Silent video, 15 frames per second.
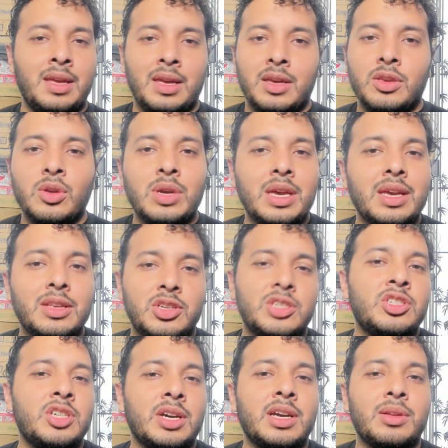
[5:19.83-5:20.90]
you can just
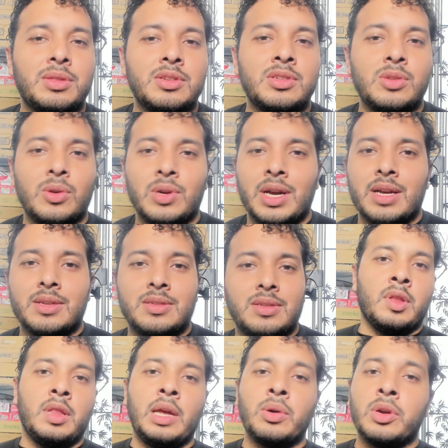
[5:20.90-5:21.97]
check out the store, guys.
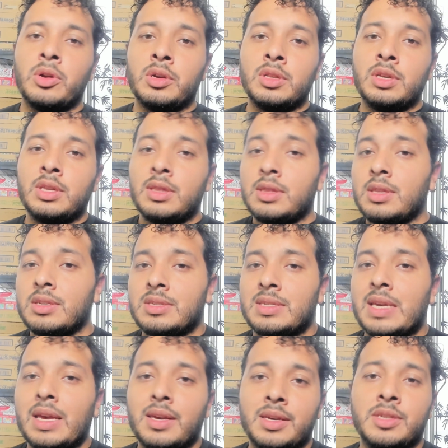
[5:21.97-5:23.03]
Now, currently, this
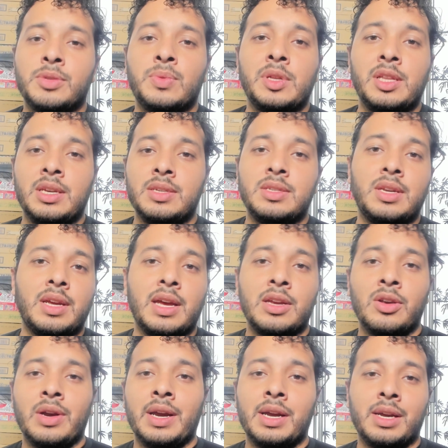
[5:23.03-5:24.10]
set is really easy to get
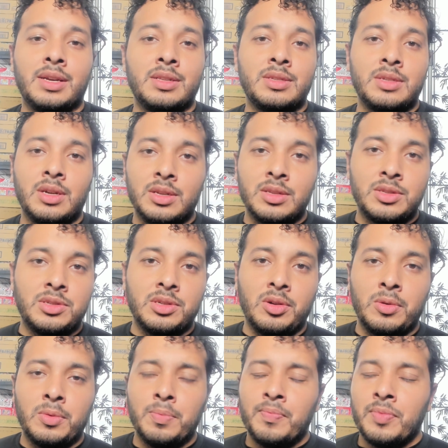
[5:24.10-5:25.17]
your hands on,
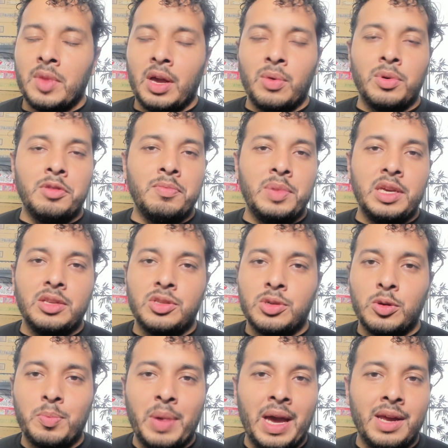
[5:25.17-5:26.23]
so I wouldn't be too
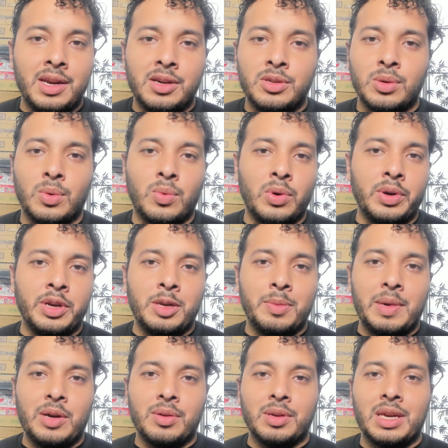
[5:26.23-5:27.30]
panicked or worried
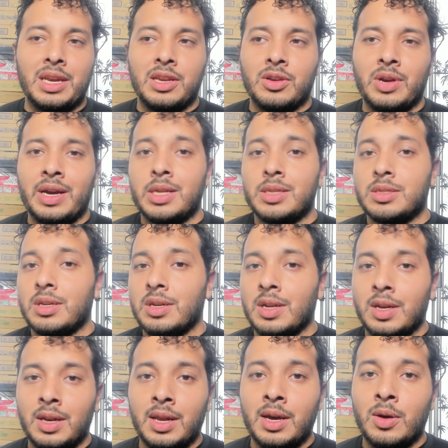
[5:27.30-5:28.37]
about getting your hands on it
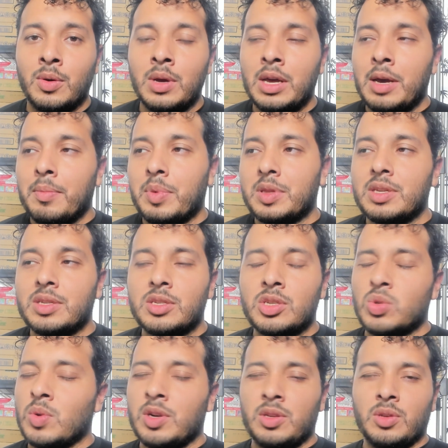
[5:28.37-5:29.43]
now. But this is
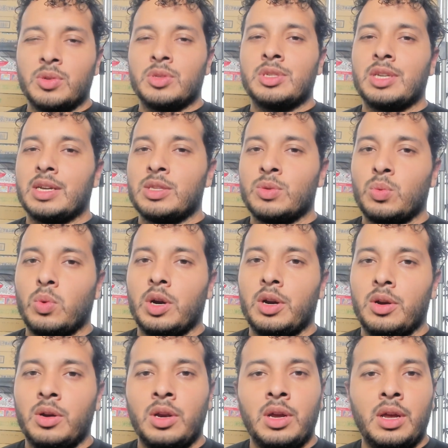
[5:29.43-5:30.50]
one of those sets
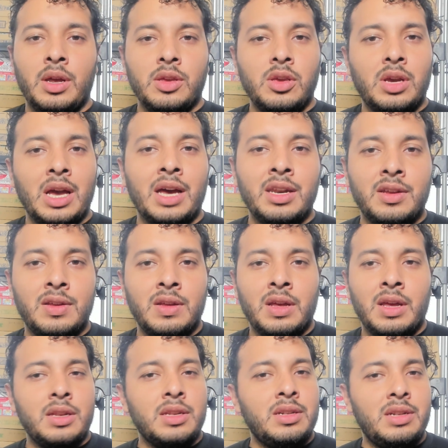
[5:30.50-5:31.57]
where you kind of
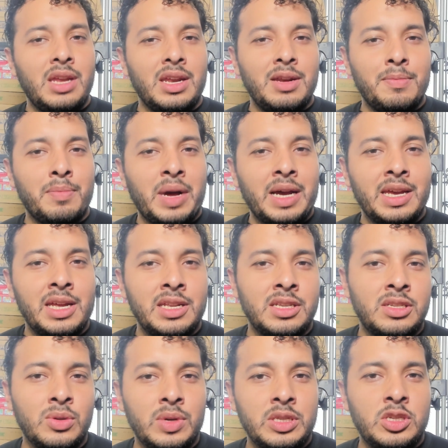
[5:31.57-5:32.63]
didn't buy
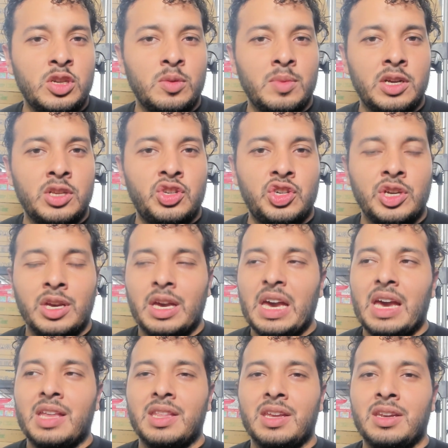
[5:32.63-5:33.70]
into it too much,
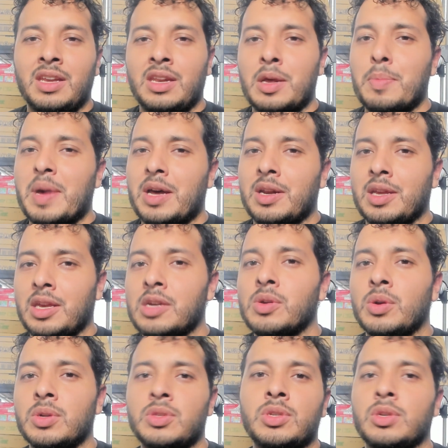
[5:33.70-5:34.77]
and then in about a year
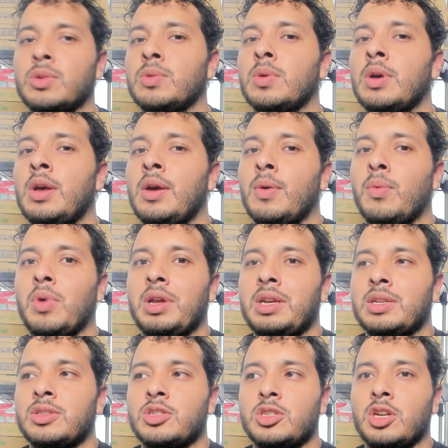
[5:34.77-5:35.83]
or two, when
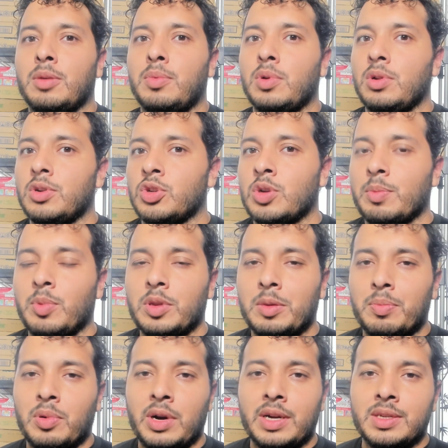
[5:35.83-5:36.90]
it's double or triple the
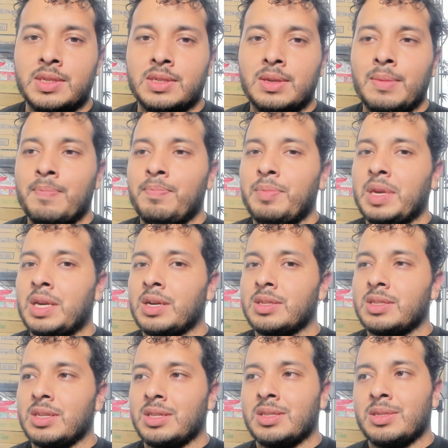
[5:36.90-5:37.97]
price because
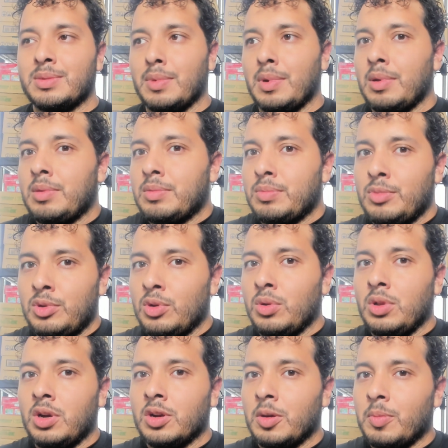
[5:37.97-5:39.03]
it's no longer